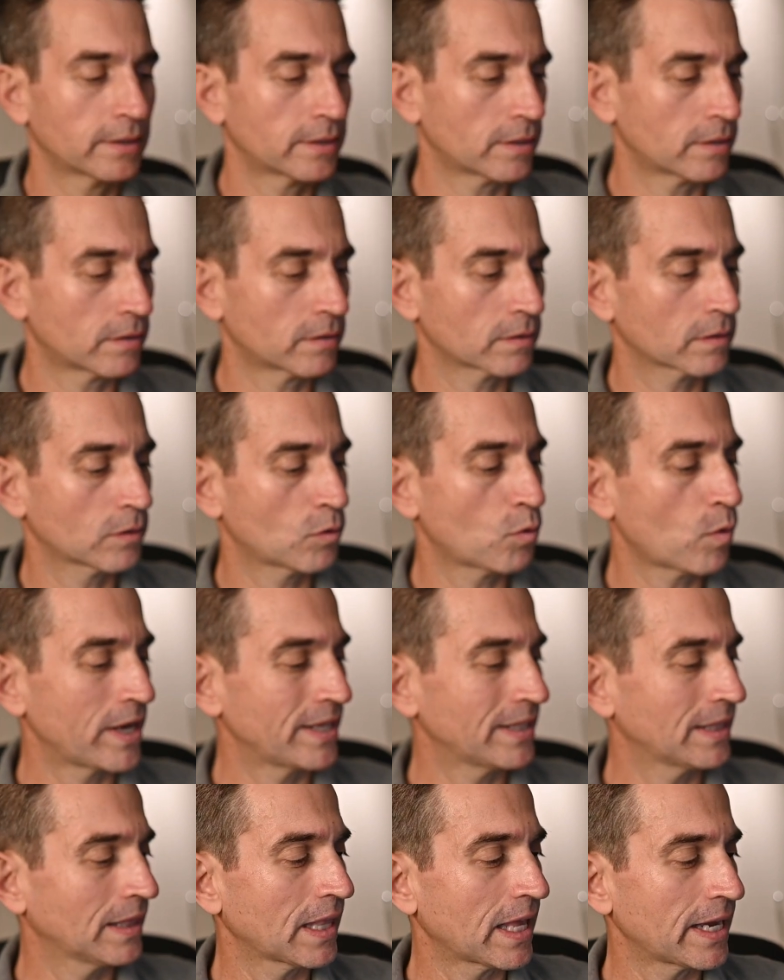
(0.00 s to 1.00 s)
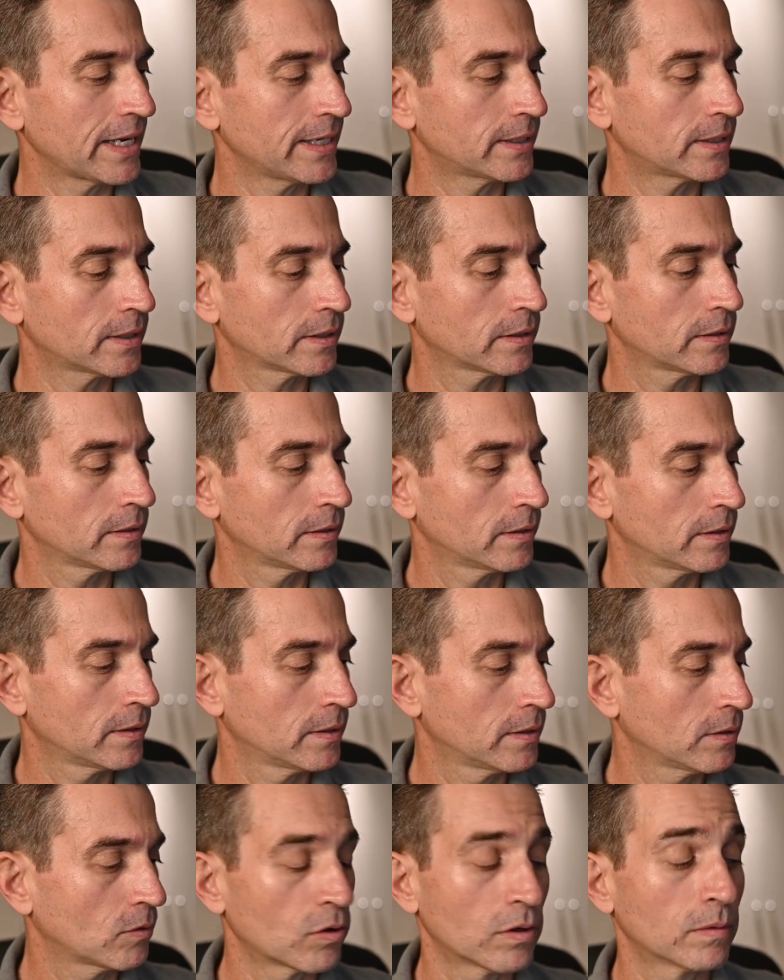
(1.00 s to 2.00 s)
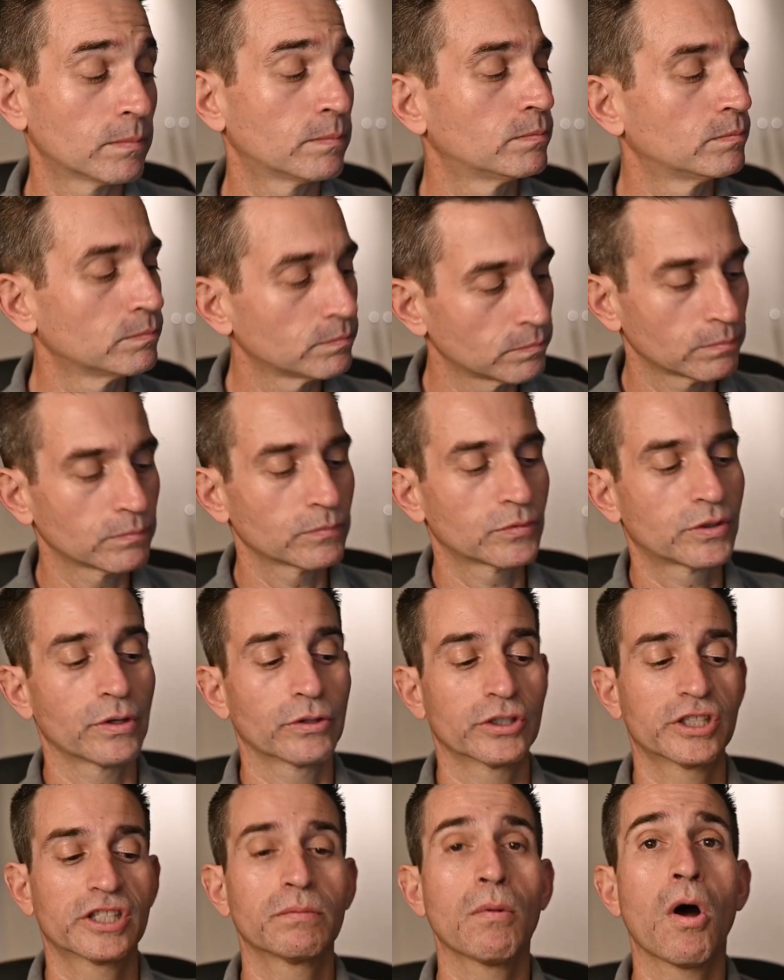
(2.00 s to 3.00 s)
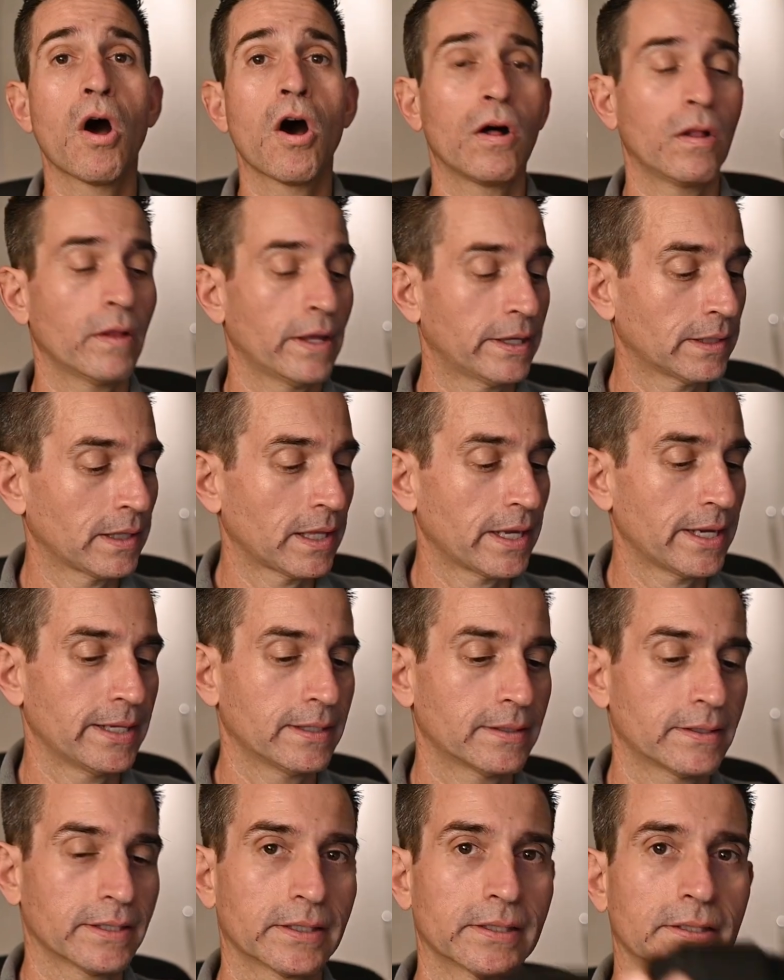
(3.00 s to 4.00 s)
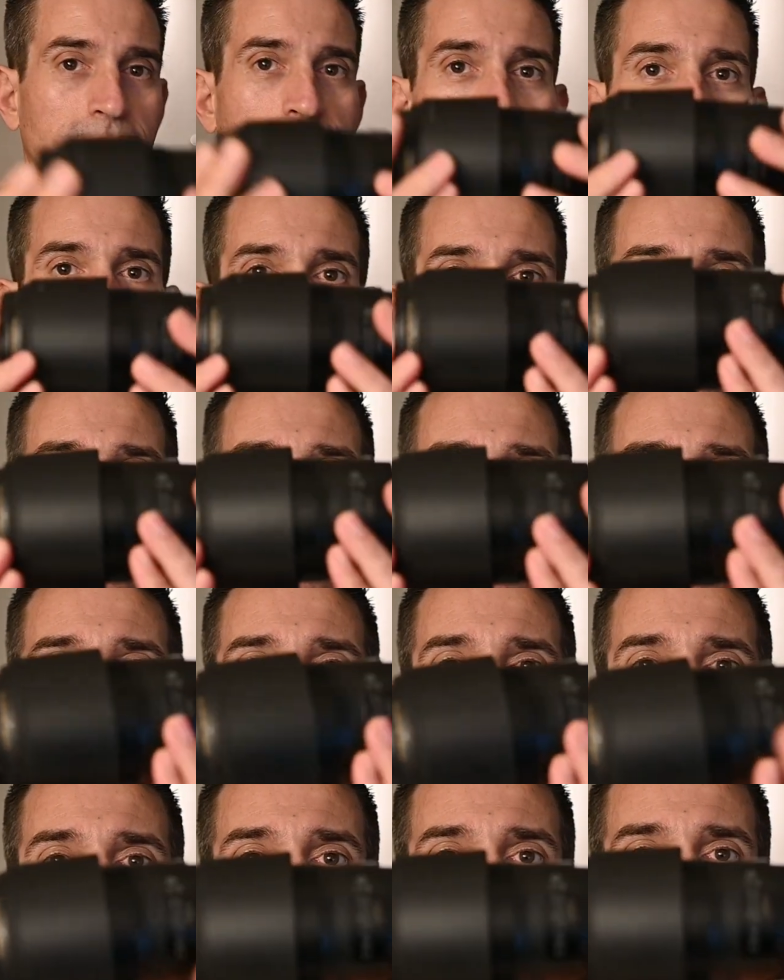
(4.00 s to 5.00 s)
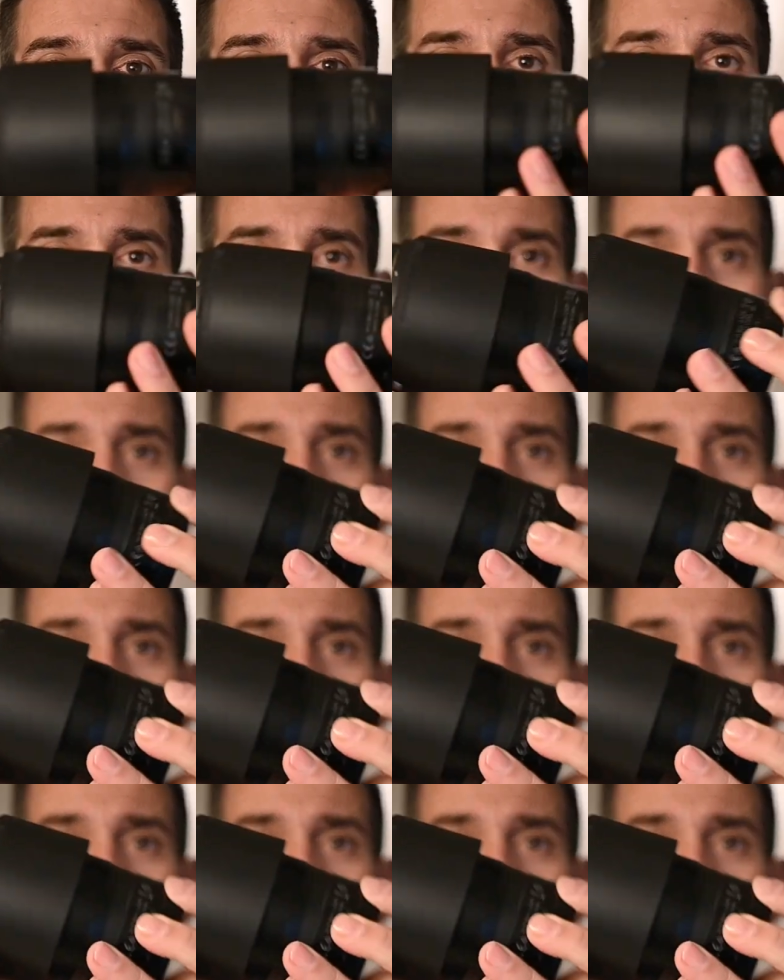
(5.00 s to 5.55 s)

they're quite light, or they're small and light. This is the 85, not too